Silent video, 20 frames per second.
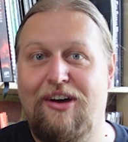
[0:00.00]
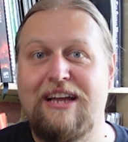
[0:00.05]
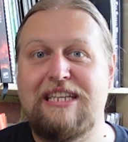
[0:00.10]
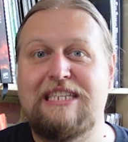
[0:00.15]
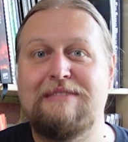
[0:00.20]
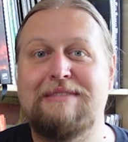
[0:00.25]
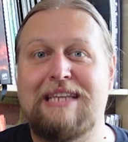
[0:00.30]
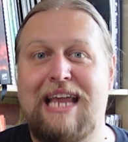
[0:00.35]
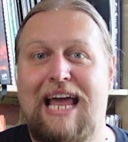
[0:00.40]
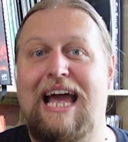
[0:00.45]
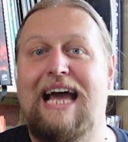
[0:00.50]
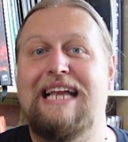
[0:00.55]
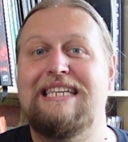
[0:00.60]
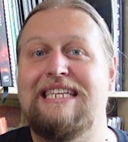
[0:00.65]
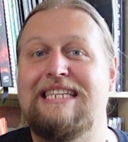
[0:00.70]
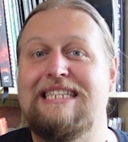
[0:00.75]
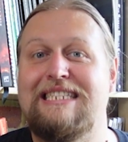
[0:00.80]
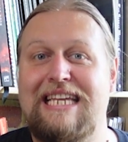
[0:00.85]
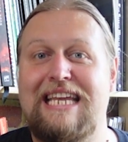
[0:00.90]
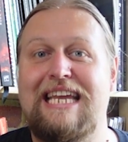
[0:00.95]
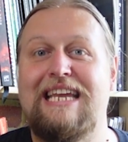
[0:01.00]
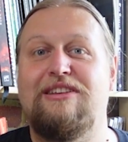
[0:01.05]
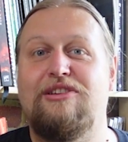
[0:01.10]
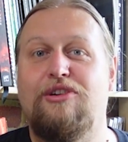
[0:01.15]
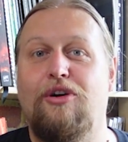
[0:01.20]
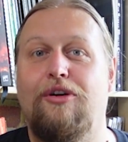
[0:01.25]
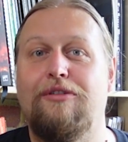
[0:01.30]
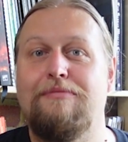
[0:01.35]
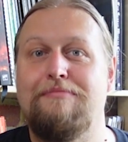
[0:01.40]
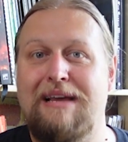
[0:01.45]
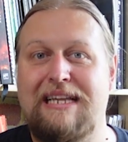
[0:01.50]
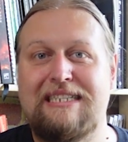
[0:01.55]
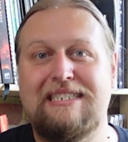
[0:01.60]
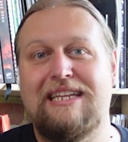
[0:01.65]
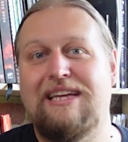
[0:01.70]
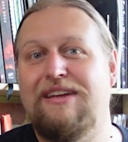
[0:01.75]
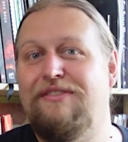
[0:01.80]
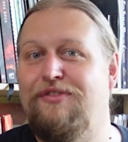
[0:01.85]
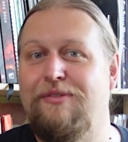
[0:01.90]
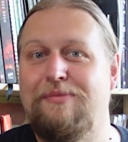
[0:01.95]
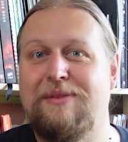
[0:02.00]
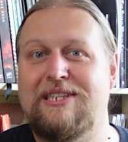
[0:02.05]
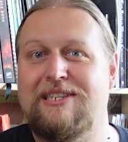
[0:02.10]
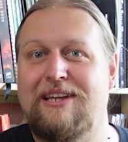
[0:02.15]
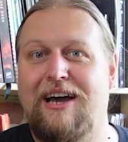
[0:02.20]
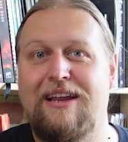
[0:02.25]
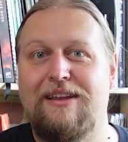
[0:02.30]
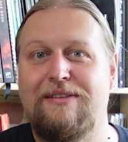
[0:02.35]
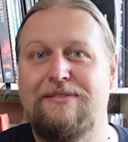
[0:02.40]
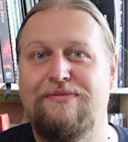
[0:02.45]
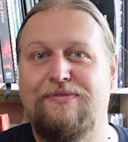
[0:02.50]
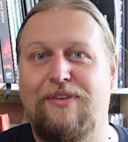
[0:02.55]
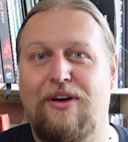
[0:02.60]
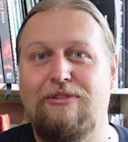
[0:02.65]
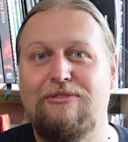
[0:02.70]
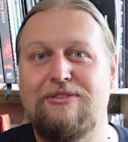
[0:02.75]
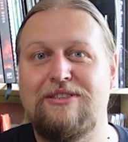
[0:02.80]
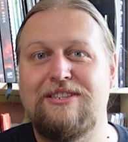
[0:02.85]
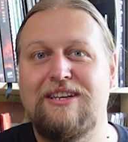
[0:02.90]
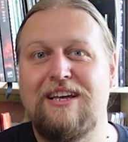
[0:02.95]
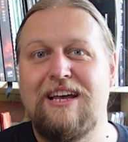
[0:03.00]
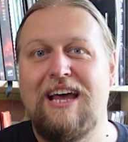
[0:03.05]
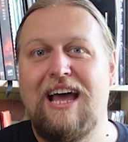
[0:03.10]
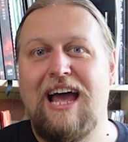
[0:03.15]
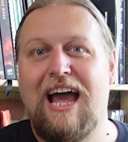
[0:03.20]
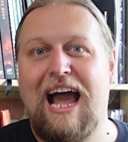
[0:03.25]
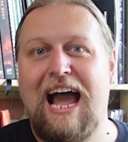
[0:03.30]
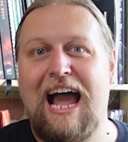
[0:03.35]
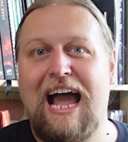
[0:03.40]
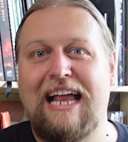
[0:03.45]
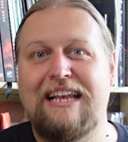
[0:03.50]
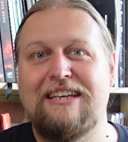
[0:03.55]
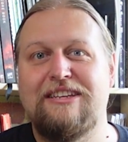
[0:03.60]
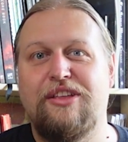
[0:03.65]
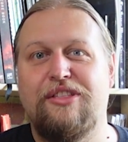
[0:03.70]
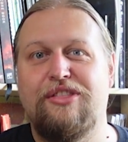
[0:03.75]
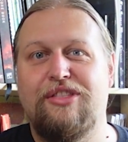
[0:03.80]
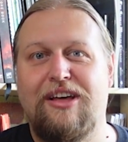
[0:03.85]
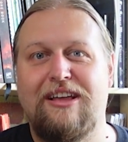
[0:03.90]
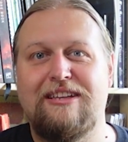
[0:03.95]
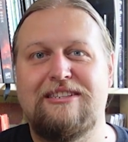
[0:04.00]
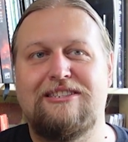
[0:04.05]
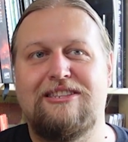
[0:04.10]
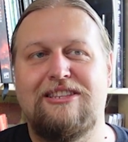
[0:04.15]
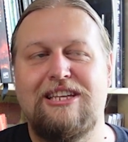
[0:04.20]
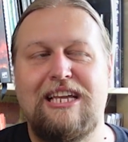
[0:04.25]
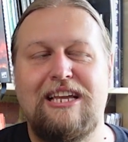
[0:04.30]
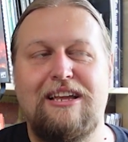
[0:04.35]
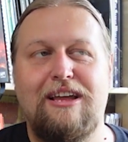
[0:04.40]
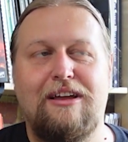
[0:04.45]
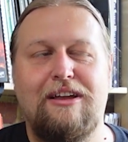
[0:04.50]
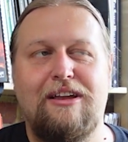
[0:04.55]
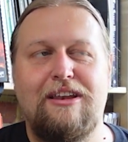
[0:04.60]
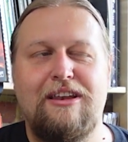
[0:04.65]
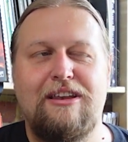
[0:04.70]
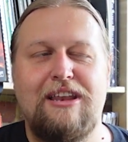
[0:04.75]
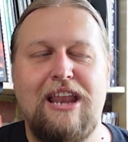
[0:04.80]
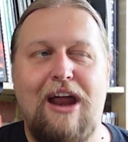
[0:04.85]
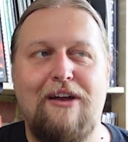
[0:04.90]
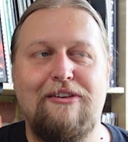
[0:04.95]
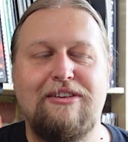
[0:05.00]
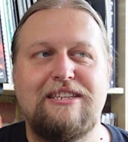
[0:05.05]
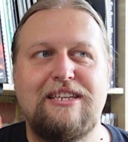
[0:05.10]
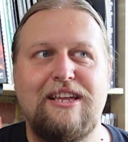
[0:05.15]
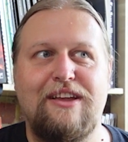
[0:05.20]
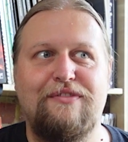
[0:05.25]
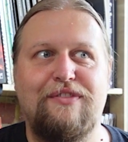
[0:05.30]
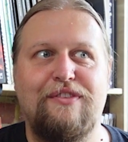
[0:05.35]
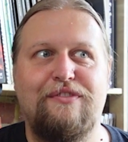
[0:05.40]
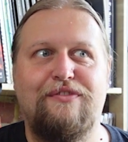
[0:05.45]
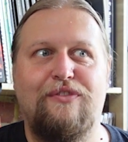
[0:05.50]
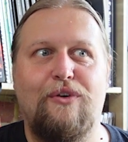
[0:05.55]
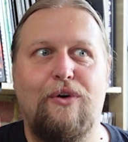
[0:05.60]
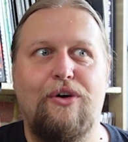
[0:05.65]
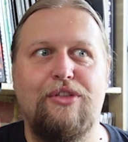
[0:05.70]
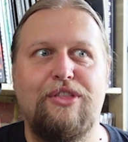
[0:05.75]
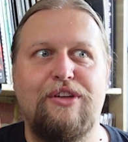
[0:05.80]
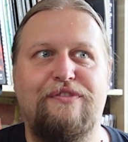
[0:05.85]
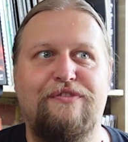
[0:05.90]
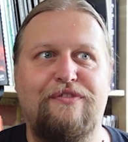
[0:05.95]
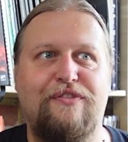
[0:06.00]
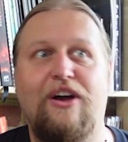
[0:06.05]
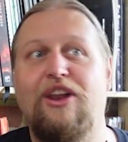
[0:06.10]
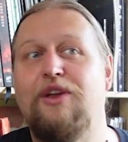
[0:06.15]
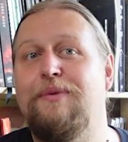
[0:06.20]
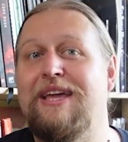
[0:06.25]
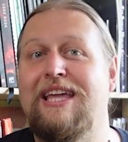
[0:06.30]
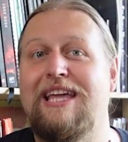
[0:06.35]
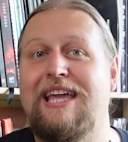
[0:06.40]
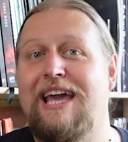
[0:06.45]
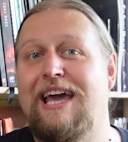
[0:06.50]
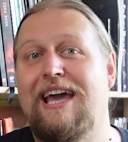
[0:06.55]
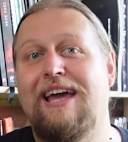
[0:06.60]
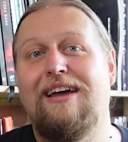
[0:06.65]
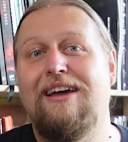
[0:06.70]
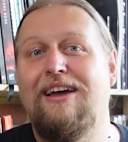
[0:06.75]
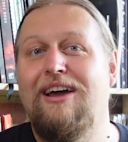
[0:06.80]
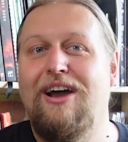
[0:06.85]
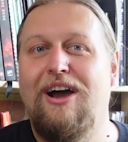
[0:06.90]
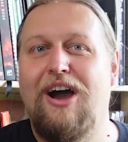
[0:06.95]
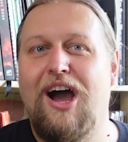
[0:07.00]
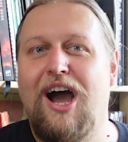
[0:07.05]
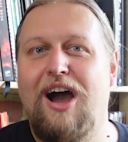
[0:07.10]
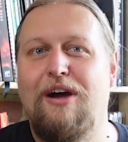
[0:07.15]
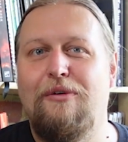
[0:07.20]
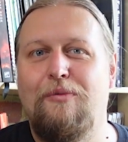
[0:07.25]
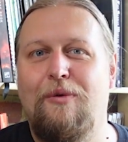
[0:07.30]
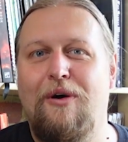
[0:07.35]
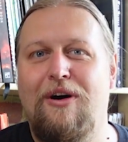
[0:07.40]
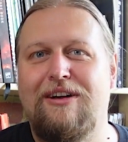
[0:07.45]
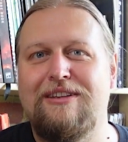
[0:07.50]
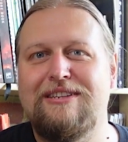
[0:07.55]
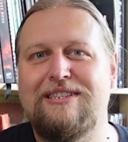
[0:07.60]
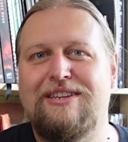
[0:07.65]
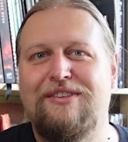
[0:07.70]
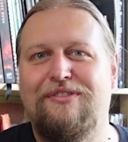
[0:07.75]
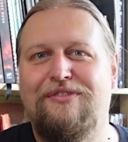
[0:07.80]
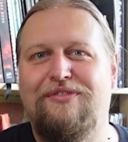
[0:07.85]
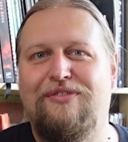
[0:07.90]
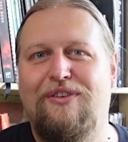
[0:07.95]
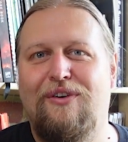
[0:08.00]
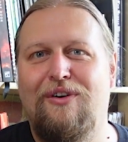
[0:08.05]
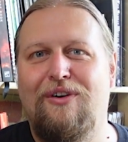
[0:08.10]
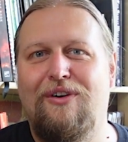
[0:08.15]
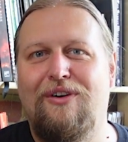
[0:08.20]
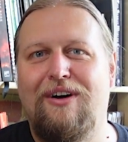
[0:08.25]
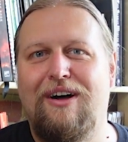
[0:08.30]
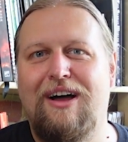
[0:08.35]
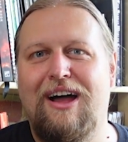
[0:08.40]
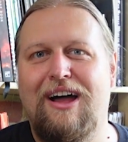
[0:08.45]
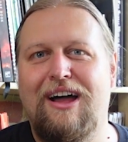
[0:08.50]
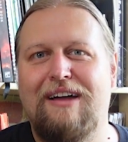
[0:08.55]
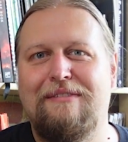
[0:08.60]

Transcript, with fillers: items had indeed gone missing from the Silent Vault, and thus the narrative for the following year was for